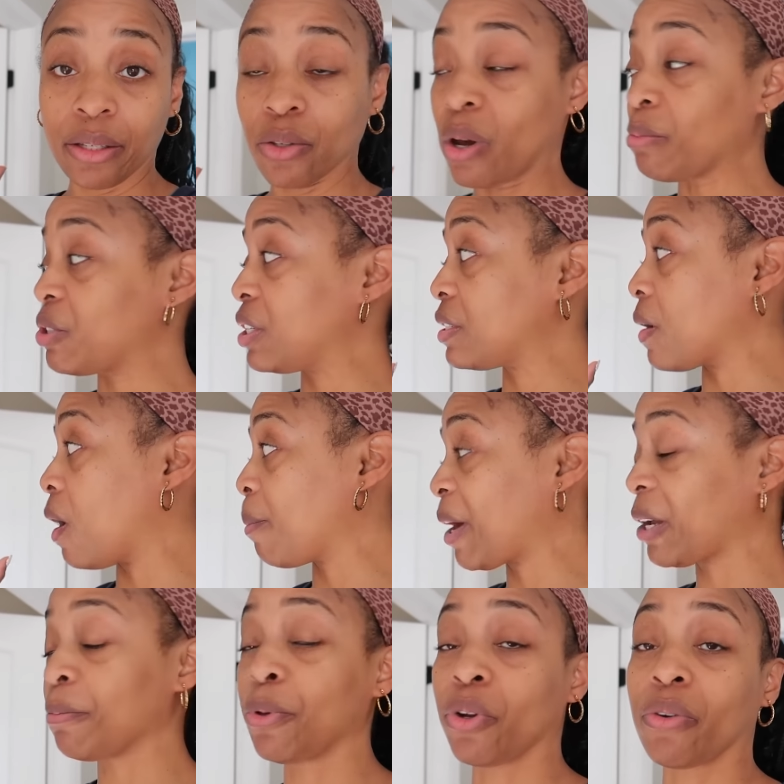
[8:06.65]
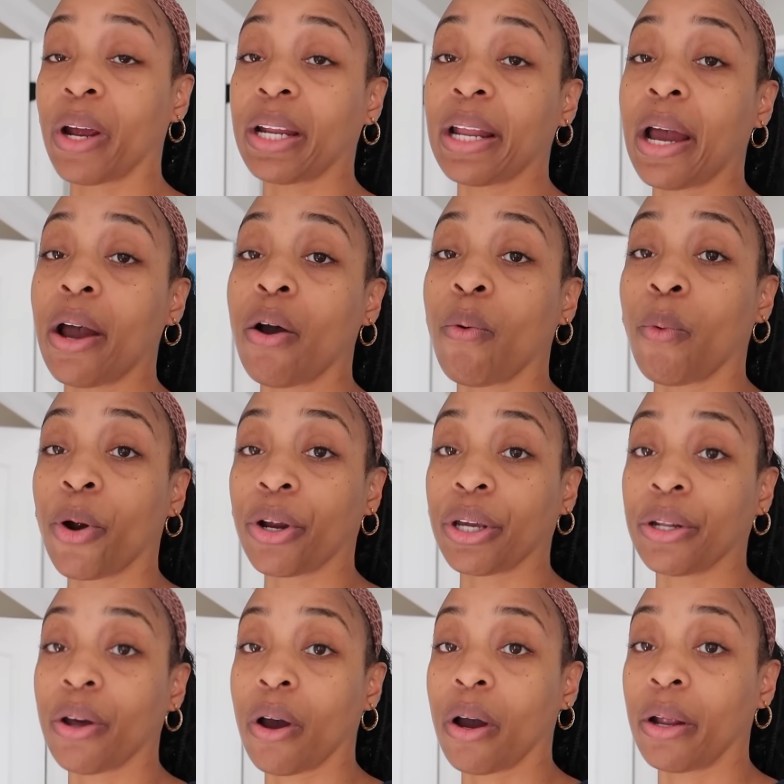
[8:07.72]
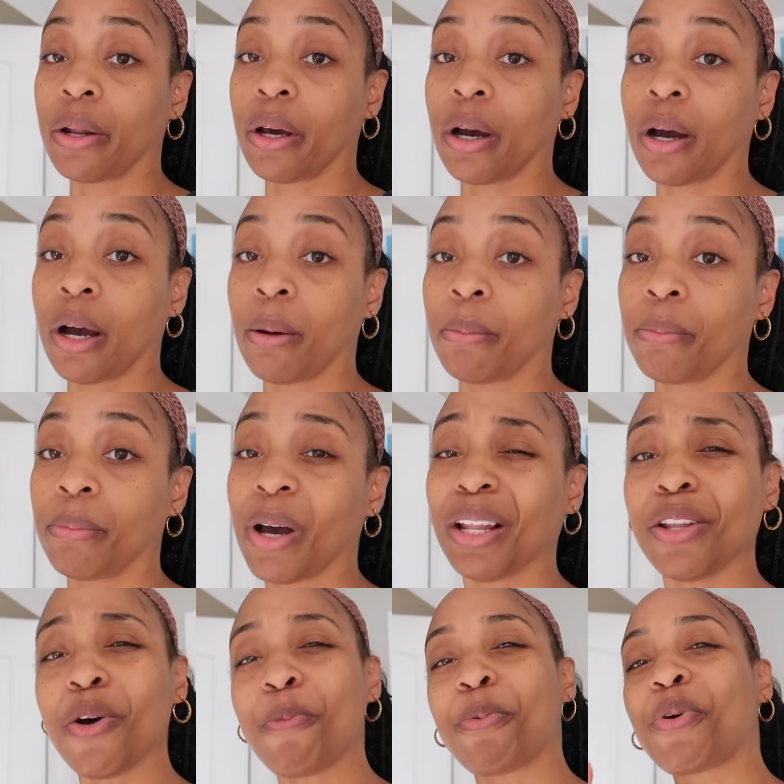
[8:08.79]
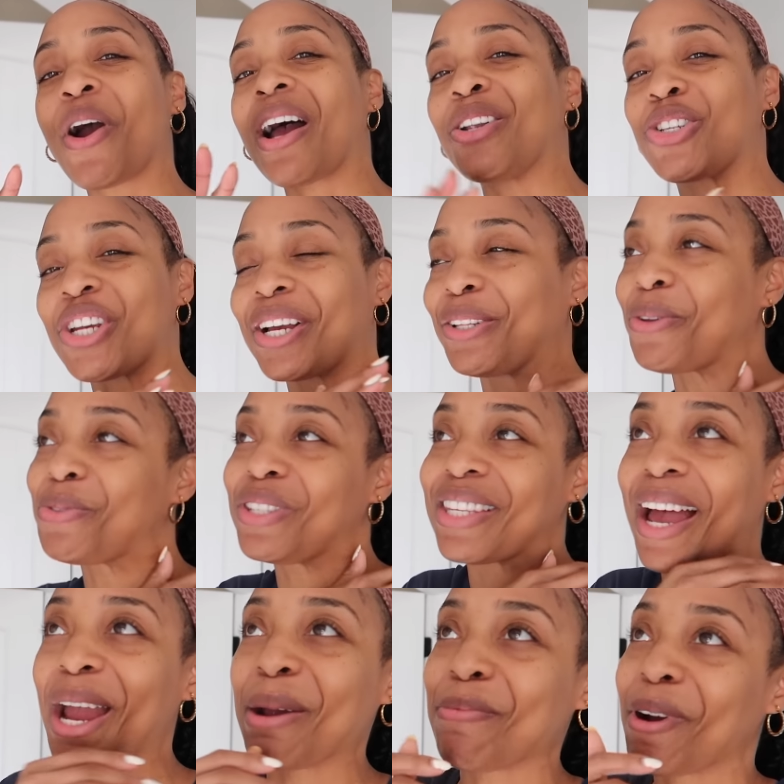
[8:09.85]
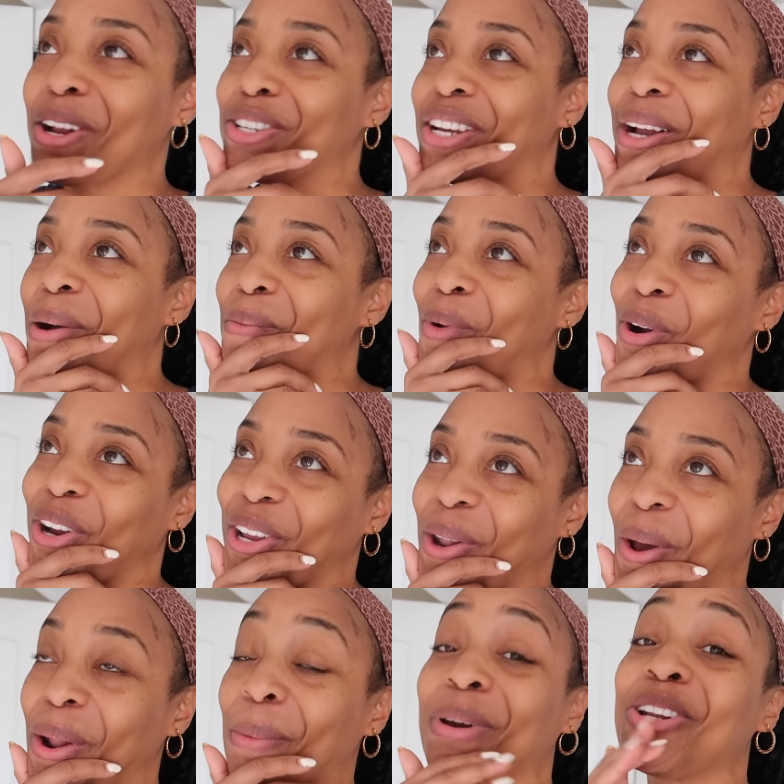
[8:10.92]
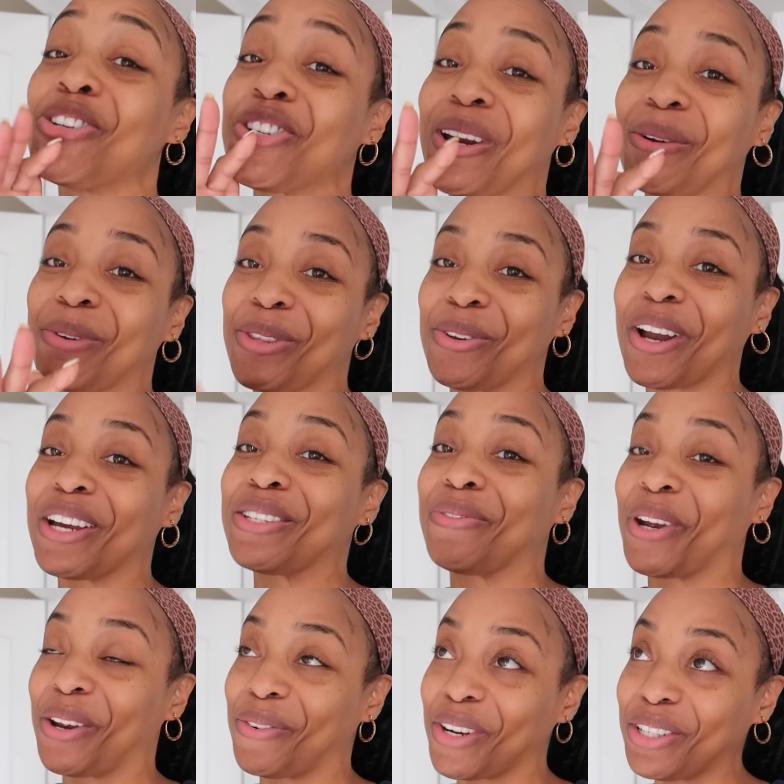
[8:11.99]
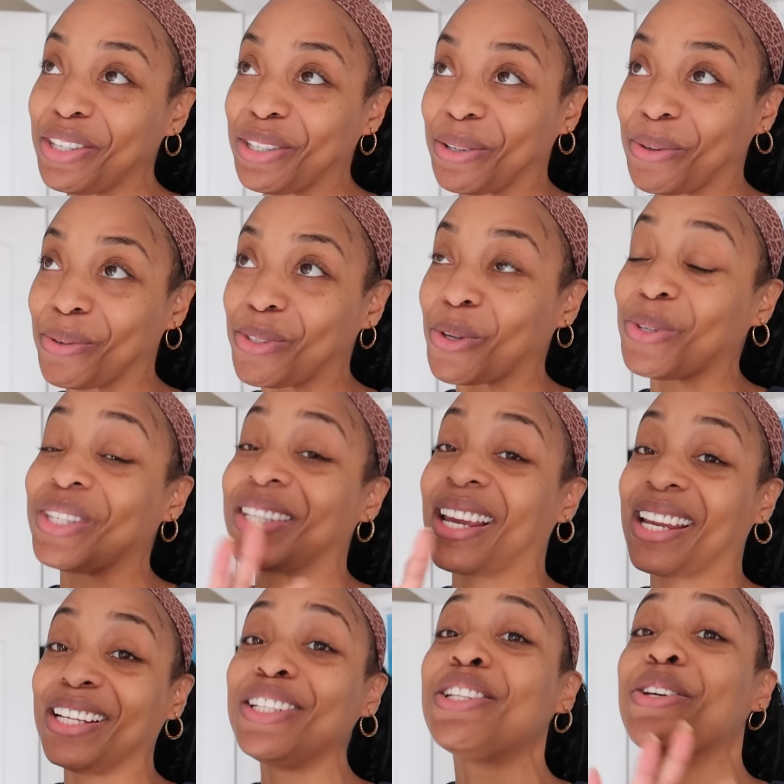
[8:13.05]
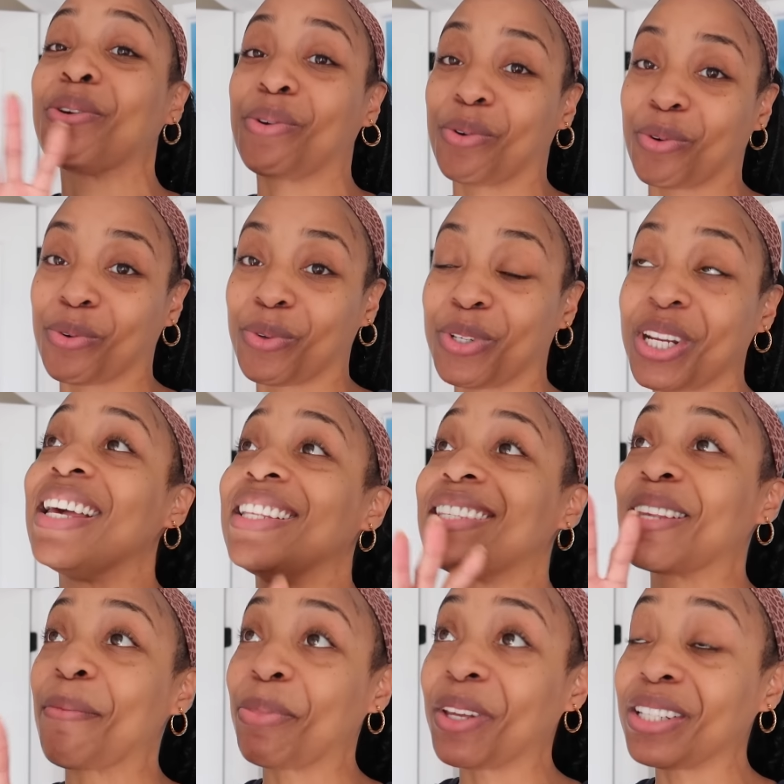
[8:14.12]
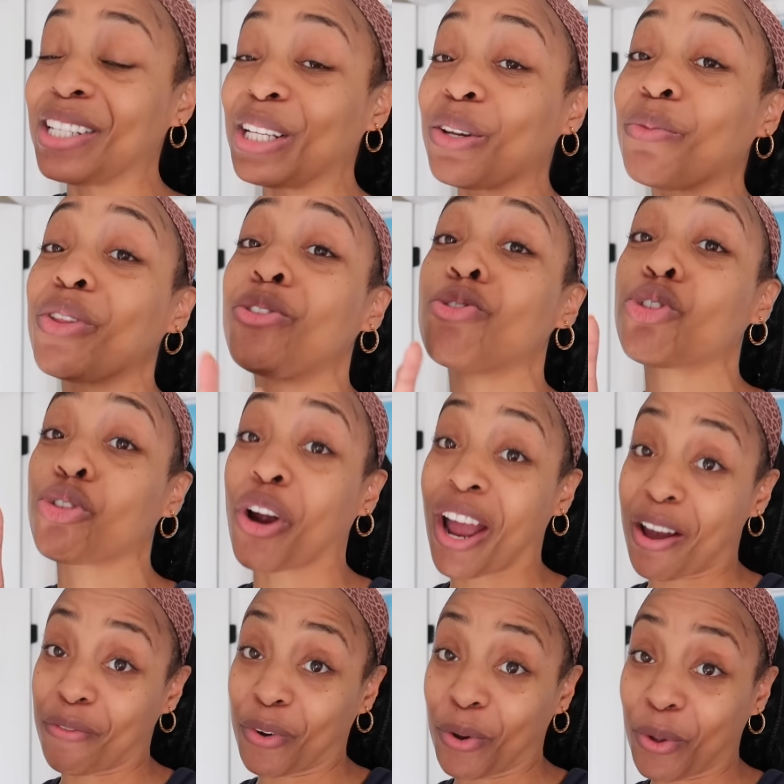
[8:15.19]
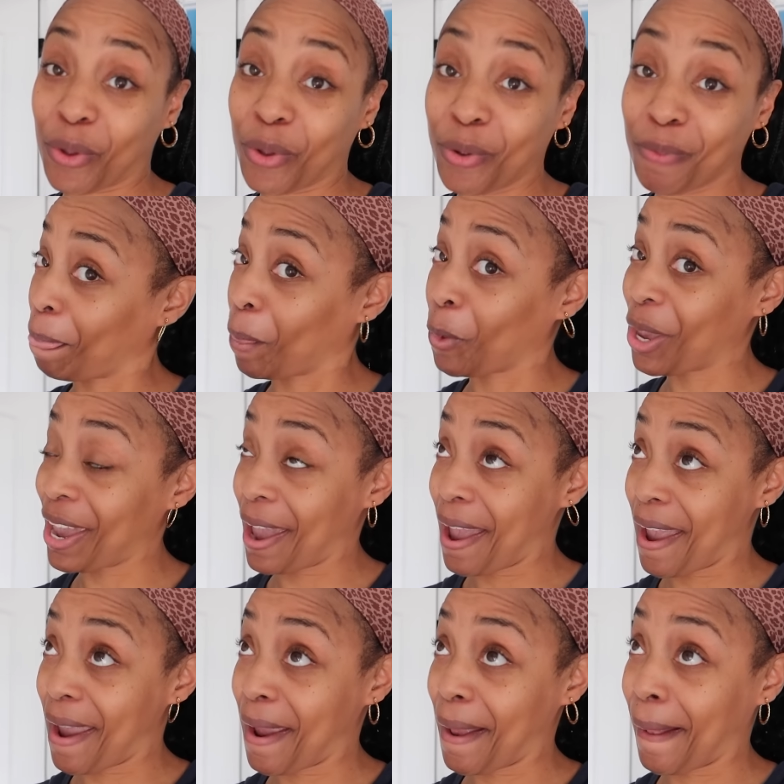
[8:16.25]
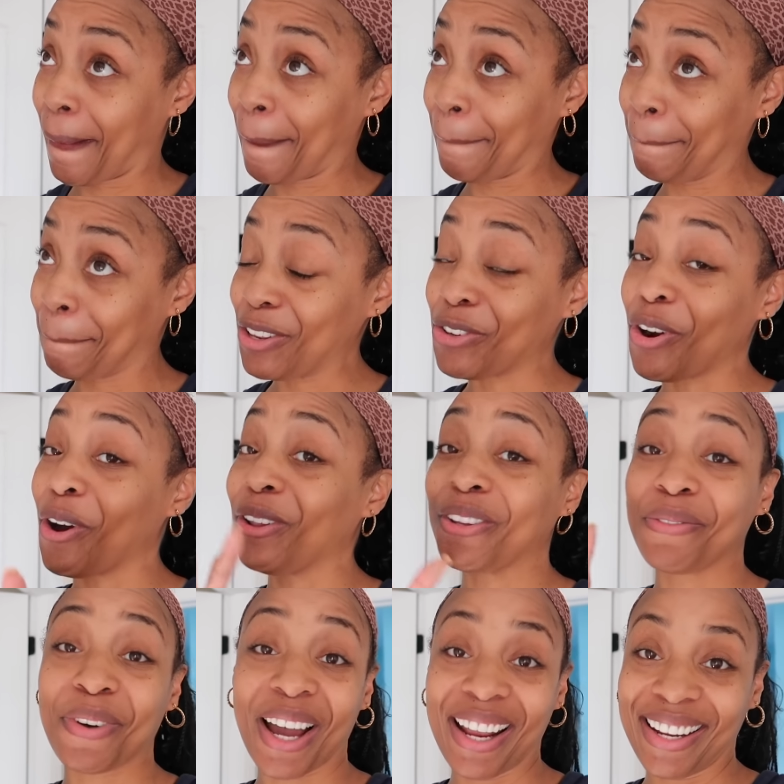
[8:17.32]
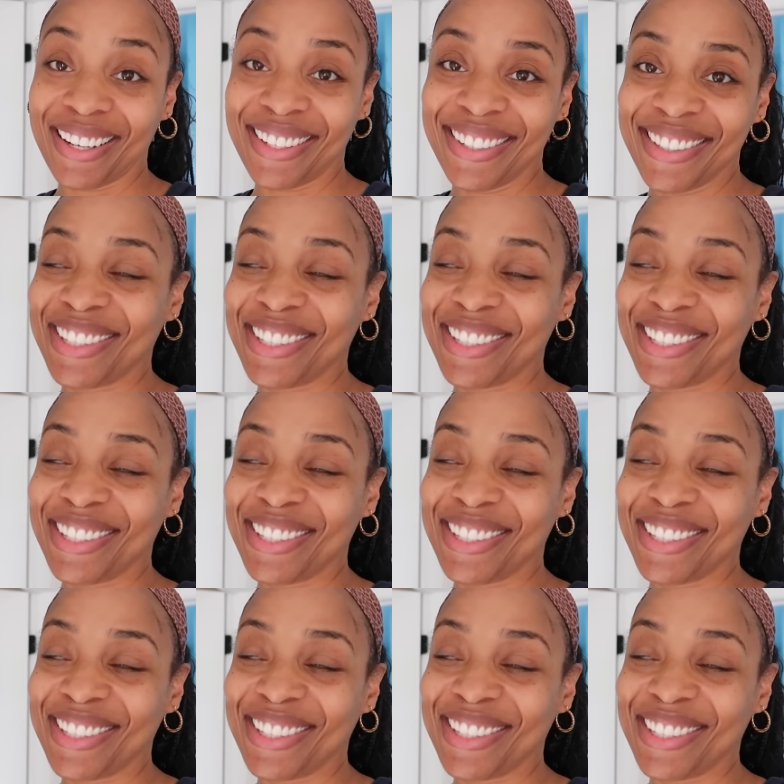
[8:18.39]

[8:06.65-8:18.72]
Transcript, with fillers: so I'm just on my computer right now working on um, a little project, a little side project I'm working on. I'm gonna share with you guys very, very soon, so stay tuned. It's something dealing with travel, okay? And you're all invited.